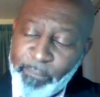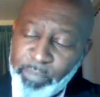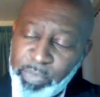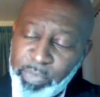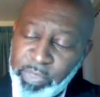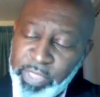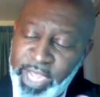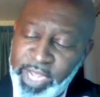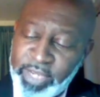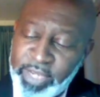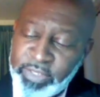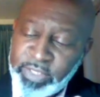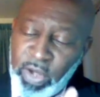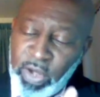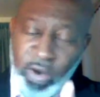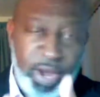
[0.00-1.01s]
Then it
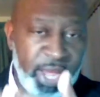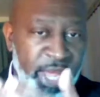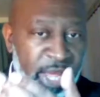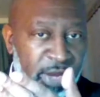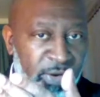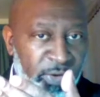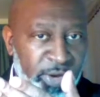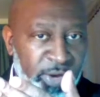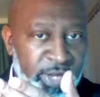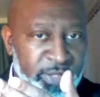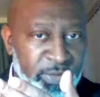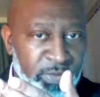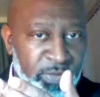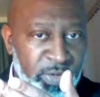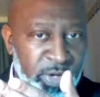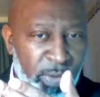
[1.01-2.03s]
started increasing.
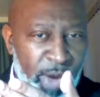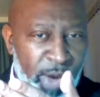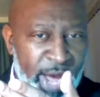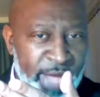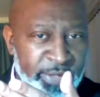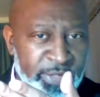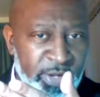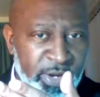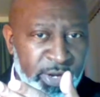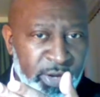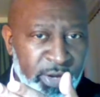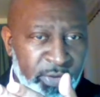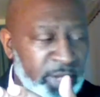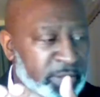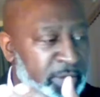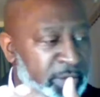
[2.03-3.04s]
You know why it started
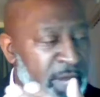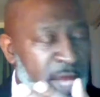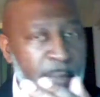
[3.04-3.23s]
increasing?